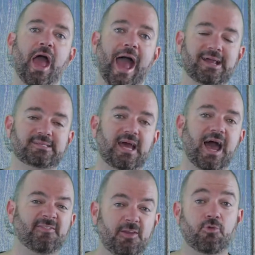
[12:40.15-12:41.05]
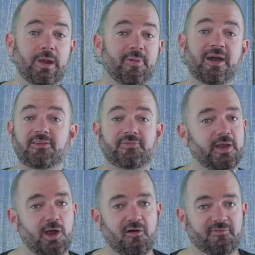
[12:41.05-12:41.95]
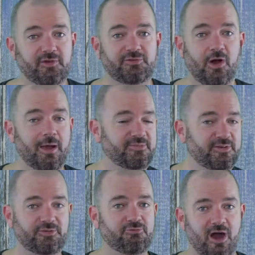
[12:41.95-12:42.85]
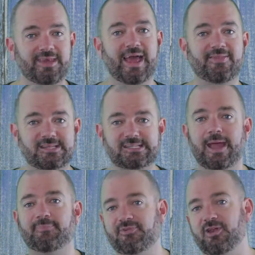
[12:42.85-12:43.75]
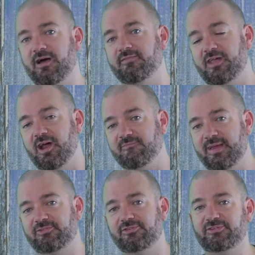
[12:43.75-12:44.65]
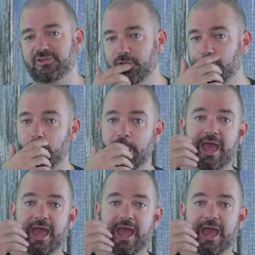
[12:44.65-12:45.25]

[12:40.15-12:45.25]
And if you replay this video a few times and just write down the steps that I've mentioned to you,